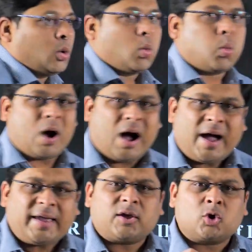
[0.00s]

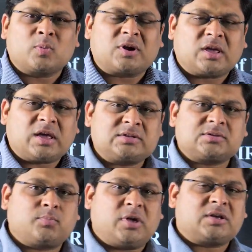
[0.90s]
Why human
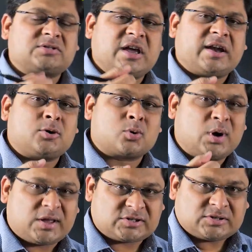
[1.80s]
beings get into
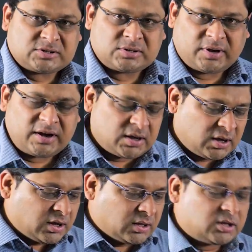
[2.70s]
relations, right?
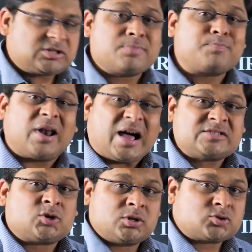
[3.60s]
There's a simple
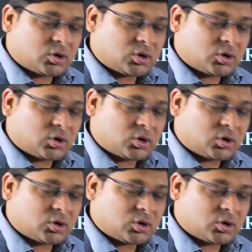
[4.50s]
answer to this